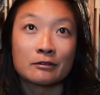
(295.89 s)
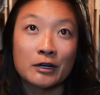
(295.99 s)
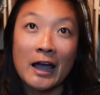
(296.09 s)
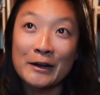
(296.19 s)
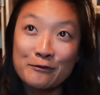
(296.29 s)
We're
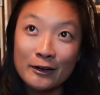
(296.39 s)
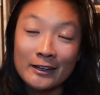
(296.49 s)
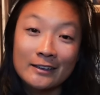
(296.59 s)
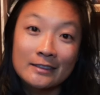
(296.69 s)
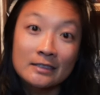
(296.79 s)
kind of
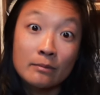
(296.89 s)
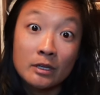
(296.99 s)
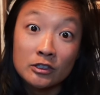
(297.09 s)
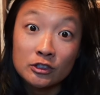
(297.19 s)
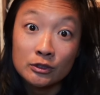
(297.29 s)
running into some
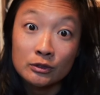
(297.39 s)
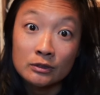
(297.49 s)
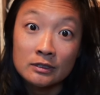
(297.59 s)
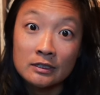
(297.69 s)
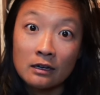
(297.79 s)
issues.